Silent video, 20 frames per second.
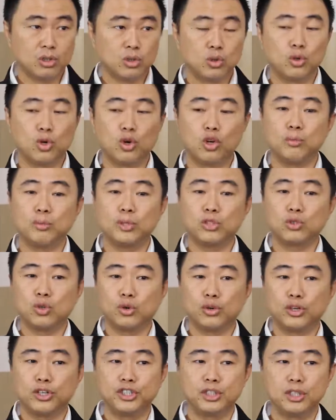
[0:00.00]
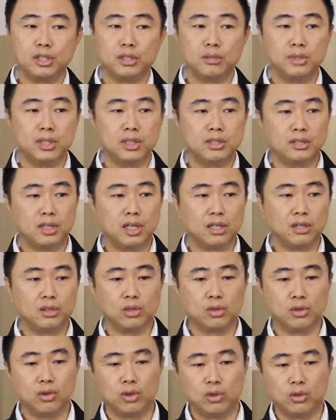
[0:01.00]
So document storage here means that, you
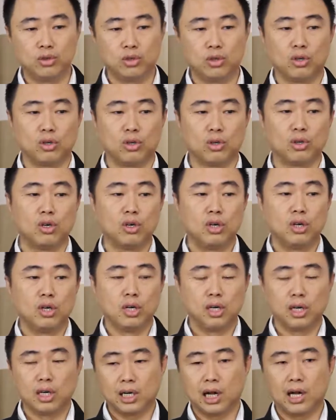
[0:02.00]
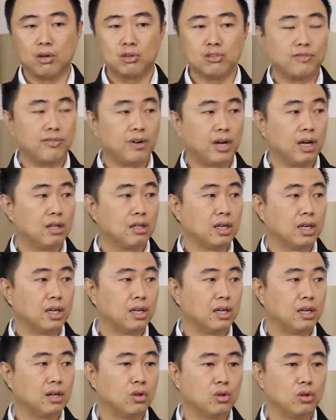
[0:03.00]
know, all your accounts file,
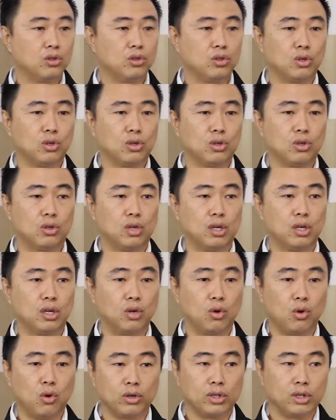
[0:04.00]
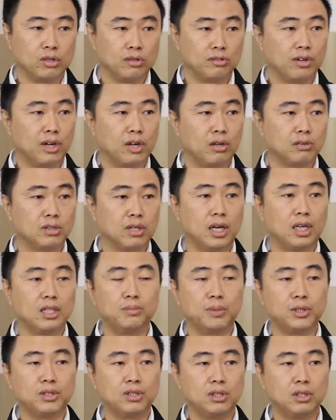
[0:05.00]
all your lawyer files,
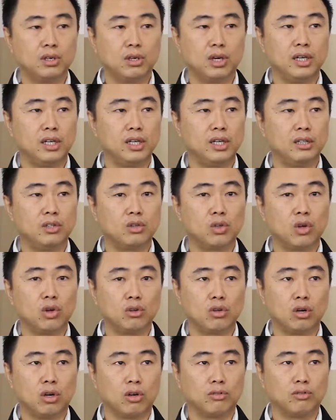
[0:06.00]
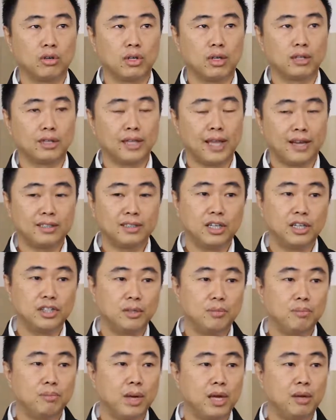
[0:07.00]
especially any thought of
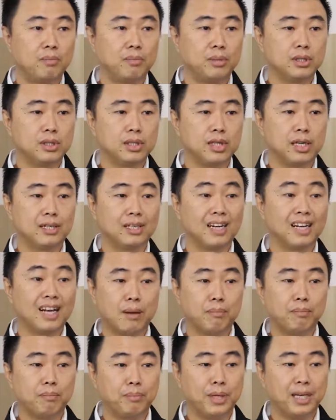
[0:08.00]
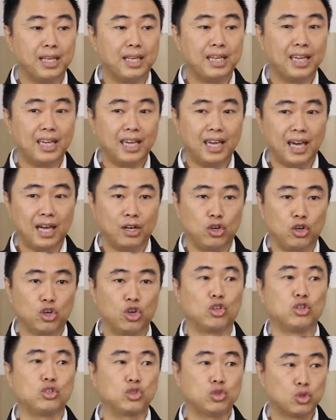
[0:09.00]
taxation paper that the company
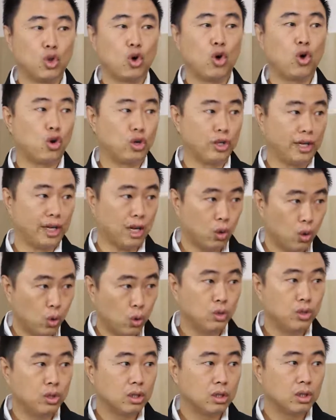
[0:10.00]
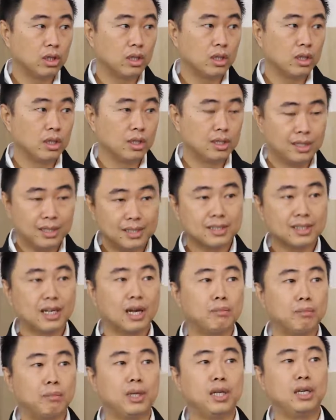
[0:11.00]
cannot store on their own. This
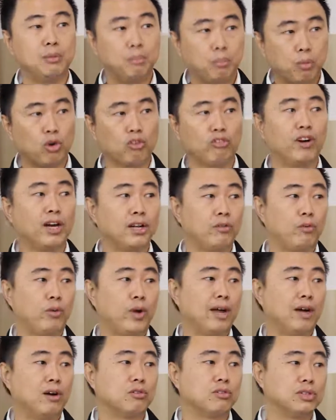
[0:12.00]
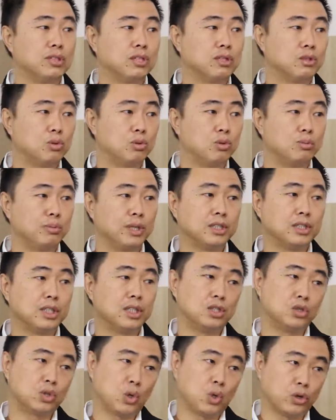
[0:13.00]
company provide the warehousing to
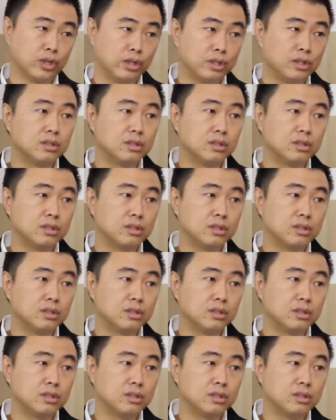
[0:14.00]
be stored.